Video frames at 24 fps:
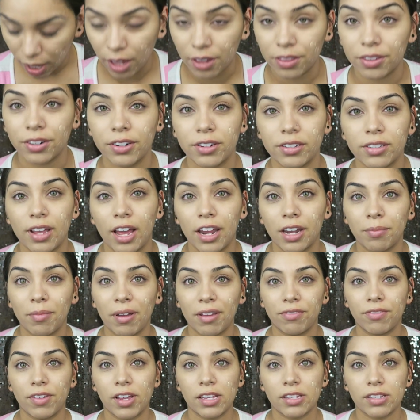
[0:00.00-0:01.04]
other side of
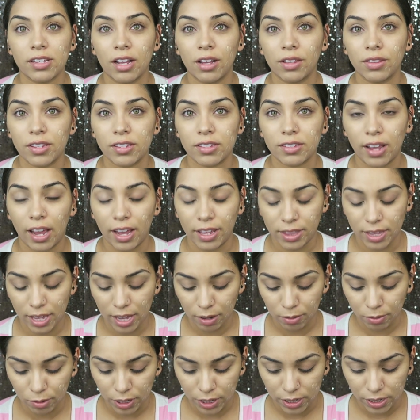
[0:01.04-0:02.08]
my face now, the side
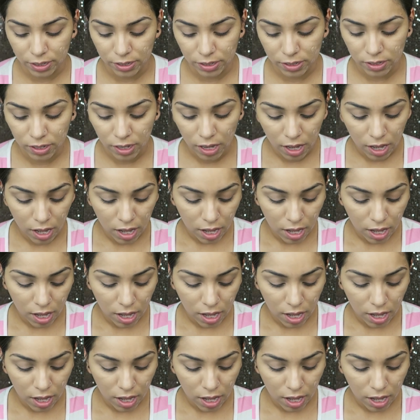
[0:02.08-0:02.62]
that was